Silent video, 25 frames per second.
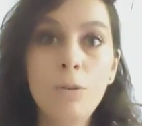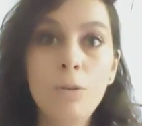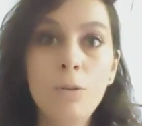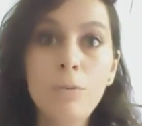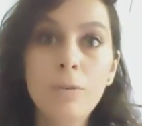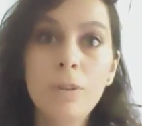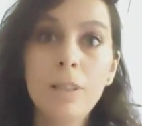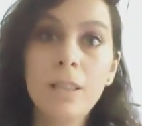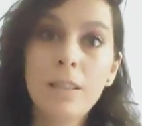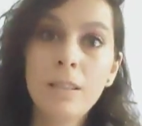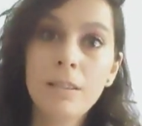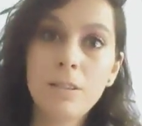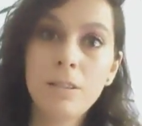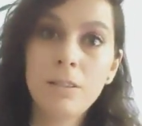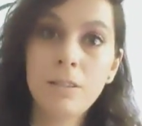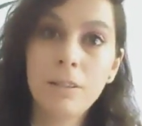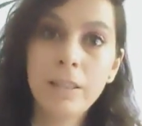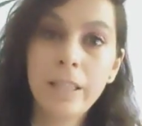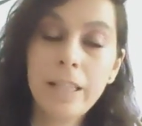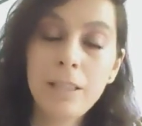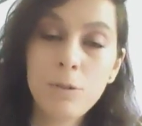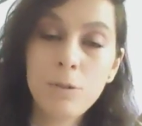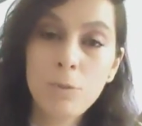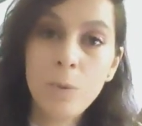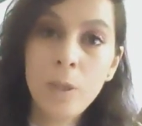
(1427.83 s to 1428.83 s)
So,
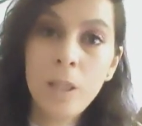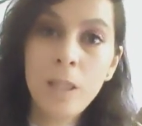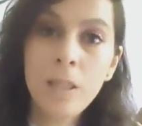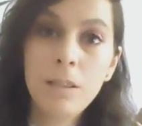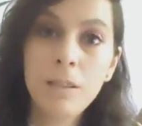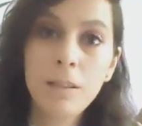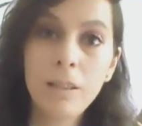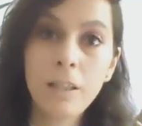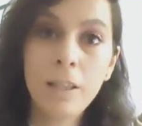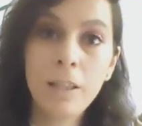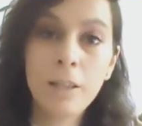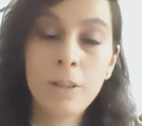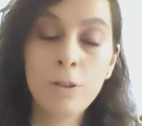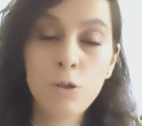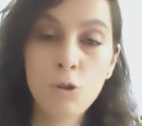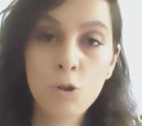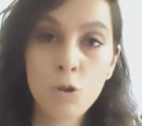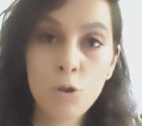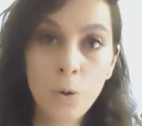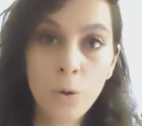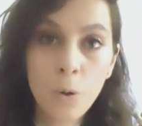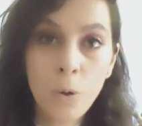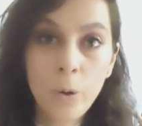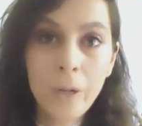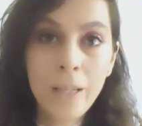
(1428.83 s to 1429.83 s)
until next week,
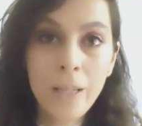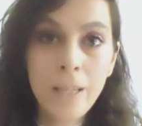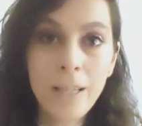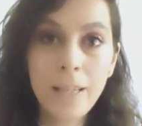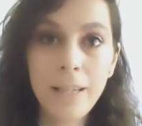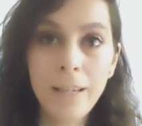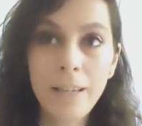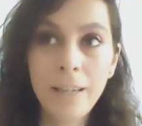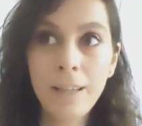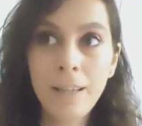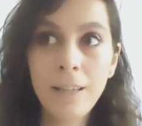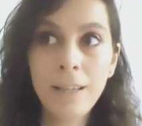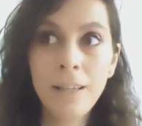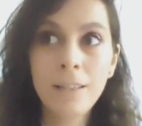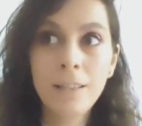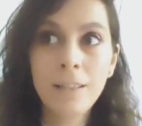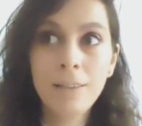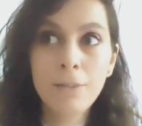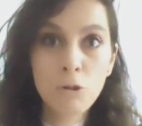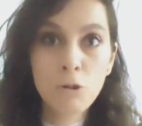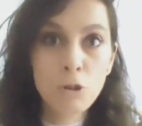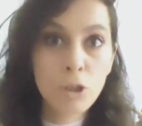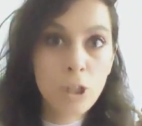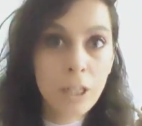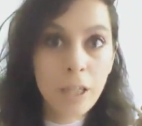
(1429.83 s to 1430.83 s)
enjoy
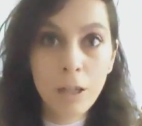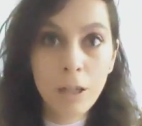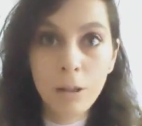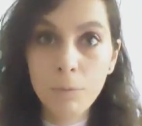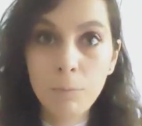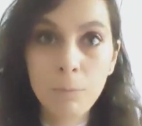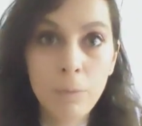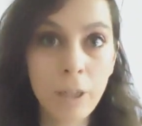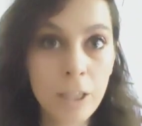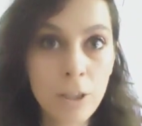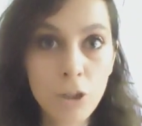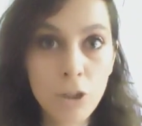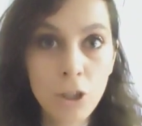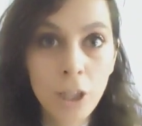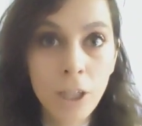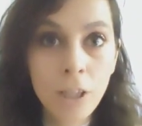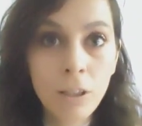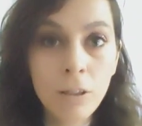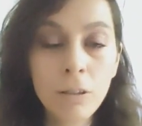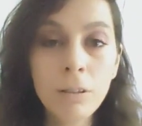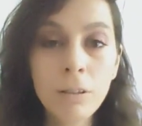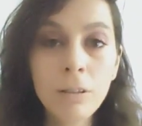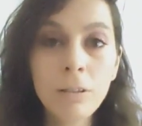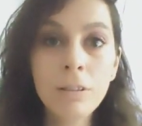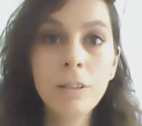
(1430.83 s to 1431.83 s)
and check out my
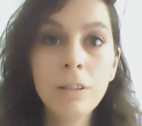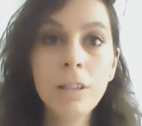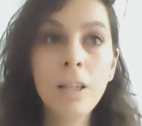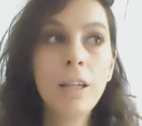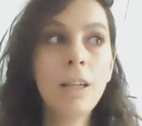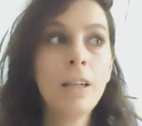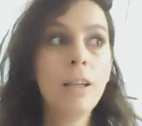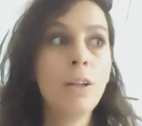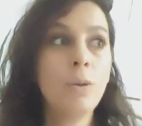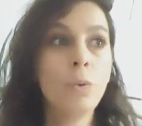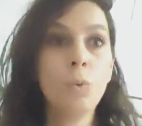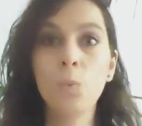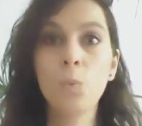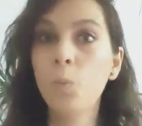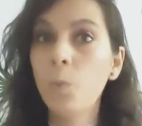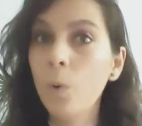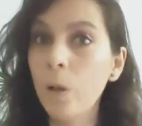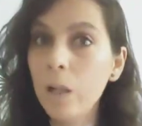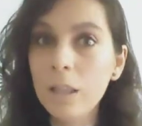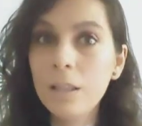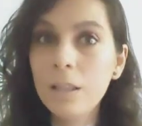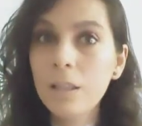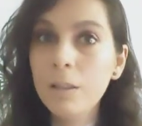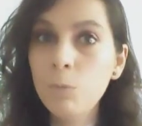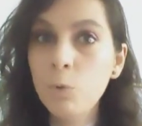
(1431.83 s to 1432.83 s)
channel.
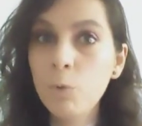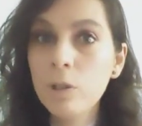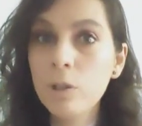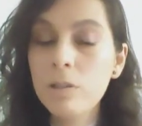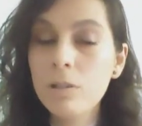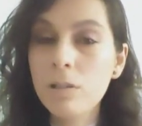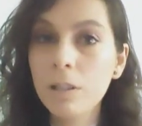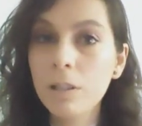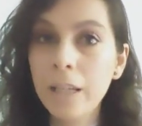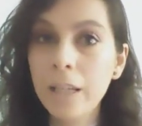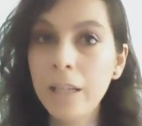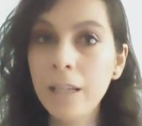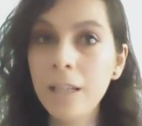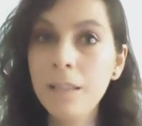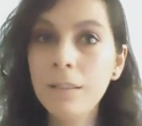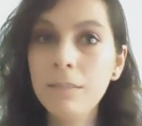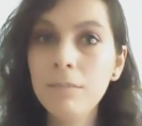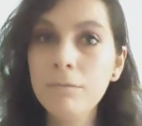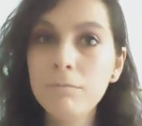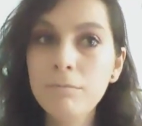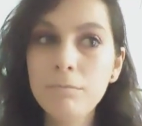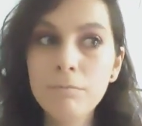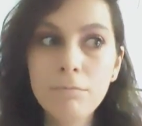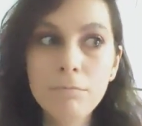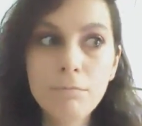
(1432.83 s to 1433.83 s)
Welcome once
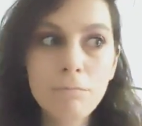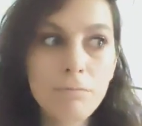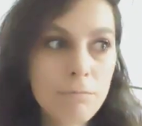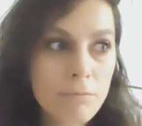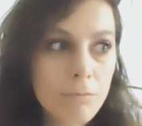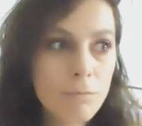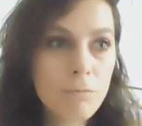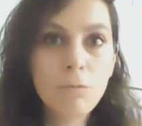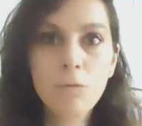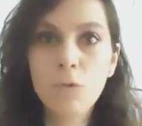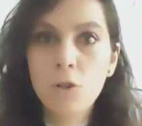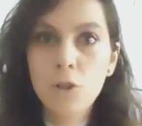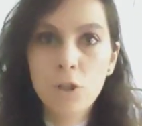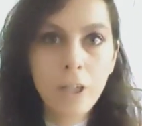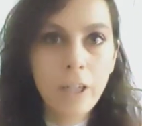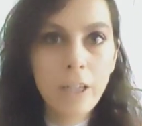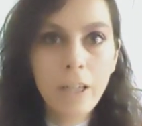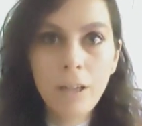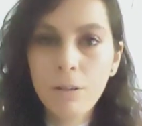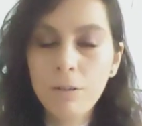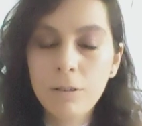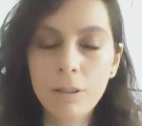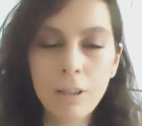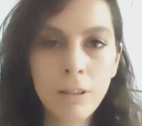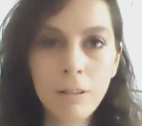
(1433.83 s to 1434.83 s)
again.
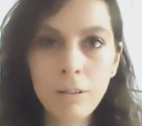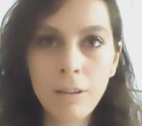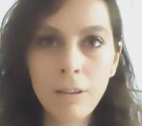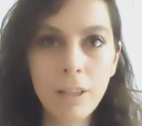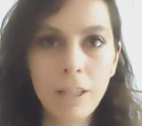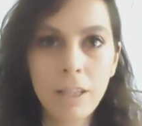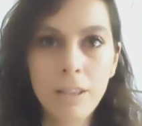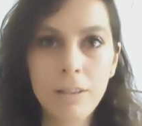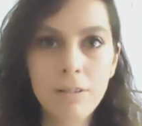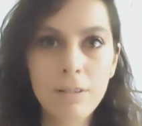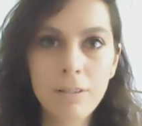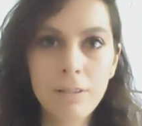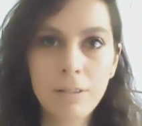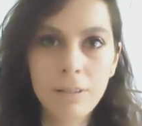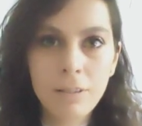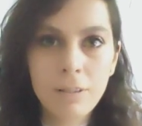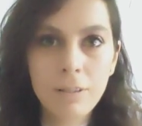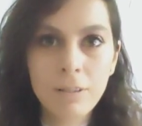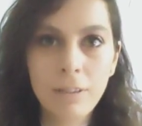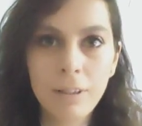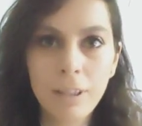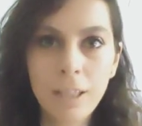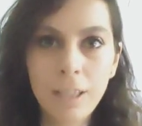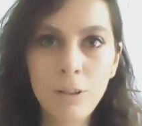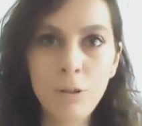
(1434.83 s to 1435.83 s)
Check out other things.
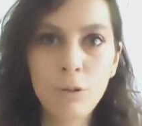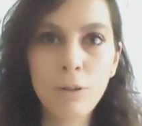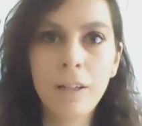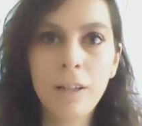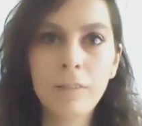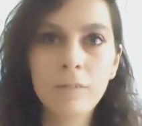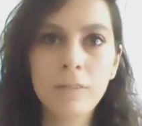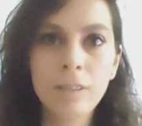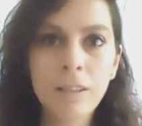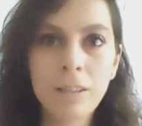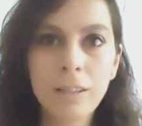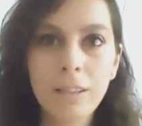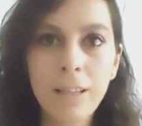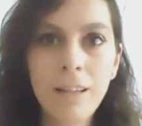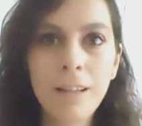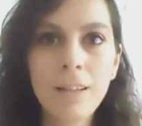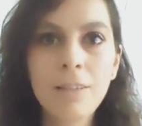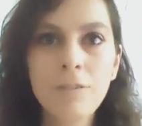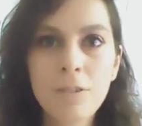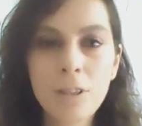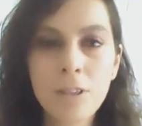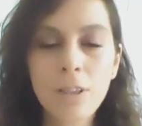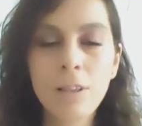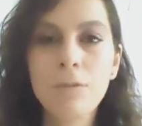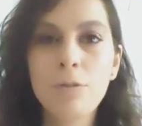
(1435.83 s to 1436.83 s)
Until then, you have a
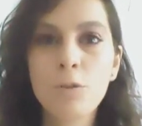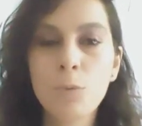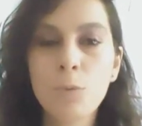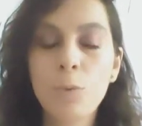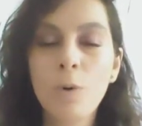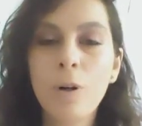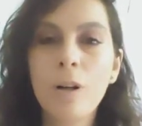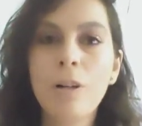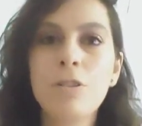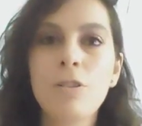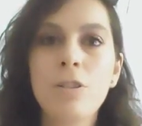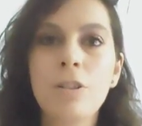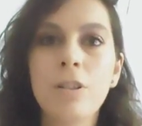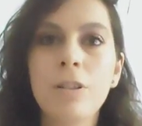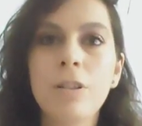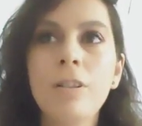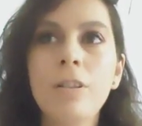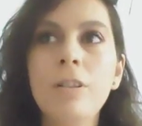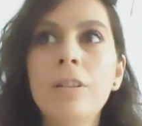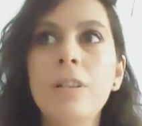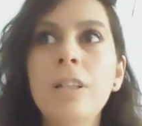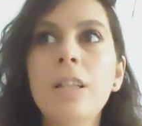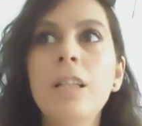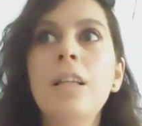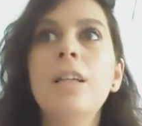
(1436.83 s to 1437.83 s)
lot of stuff to watch
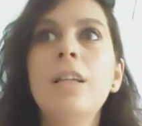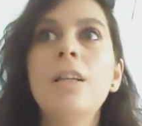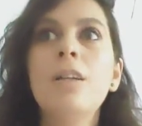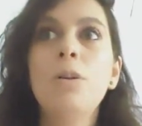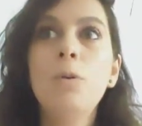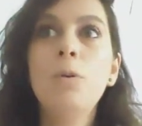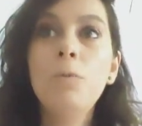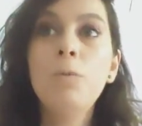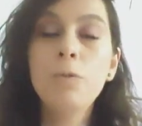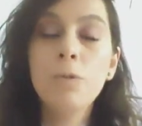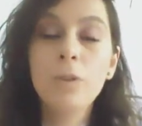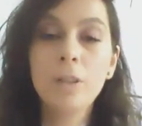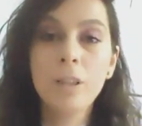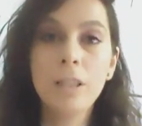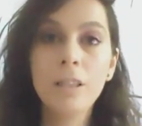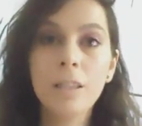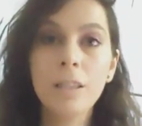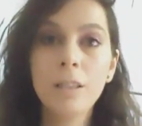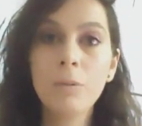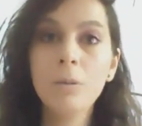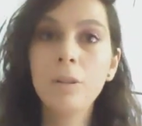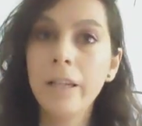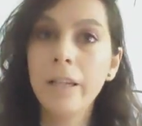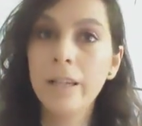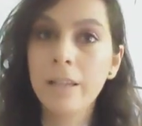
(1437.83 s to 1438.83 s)
here. Hopefully,
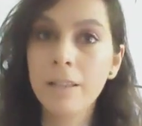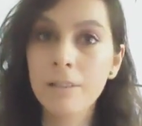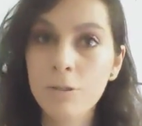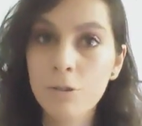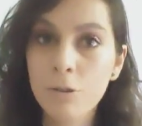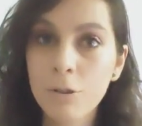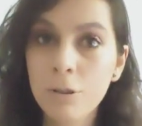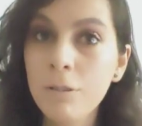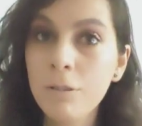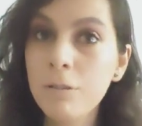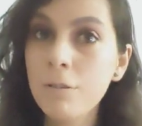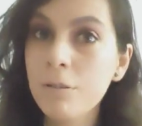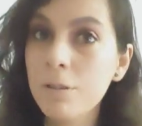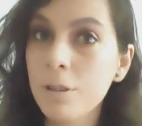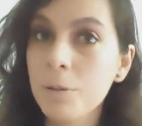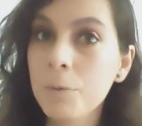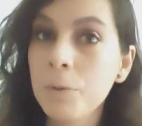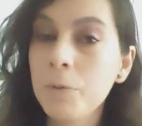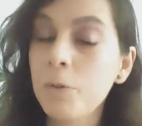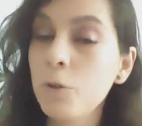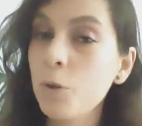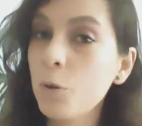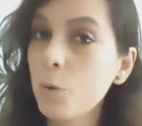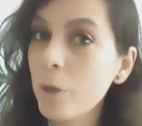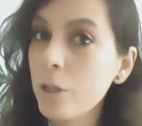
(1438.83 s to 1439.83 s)
they will answer
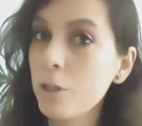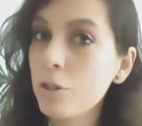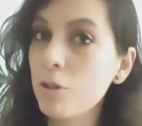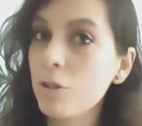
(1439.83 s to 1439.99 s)
some of your